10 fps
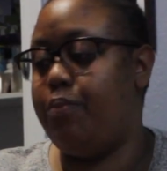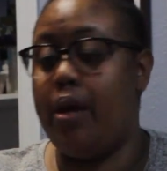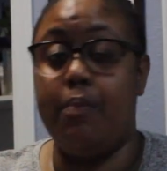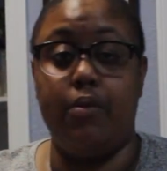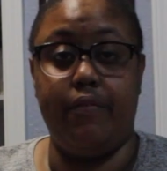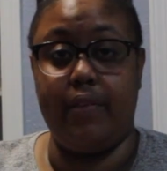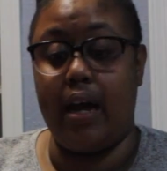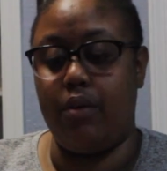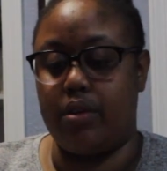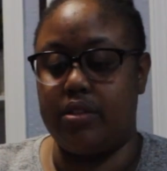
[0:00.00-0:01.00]
paper
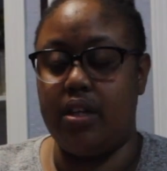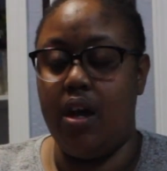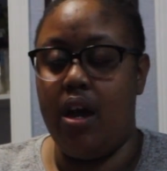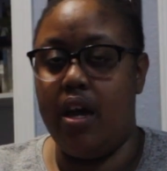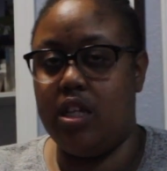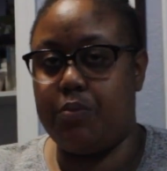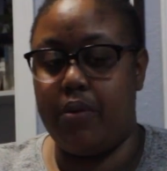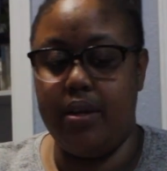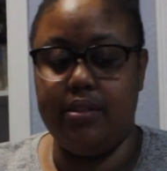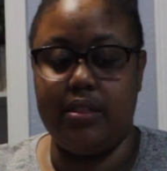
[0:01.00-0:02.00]
flowers, and it's
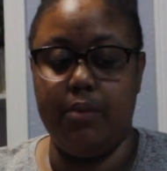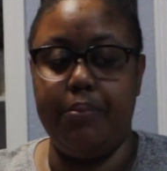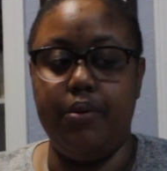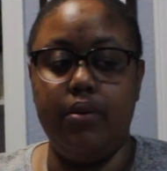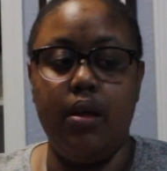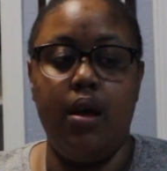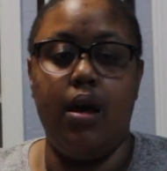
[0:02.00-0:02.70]
pretty simple.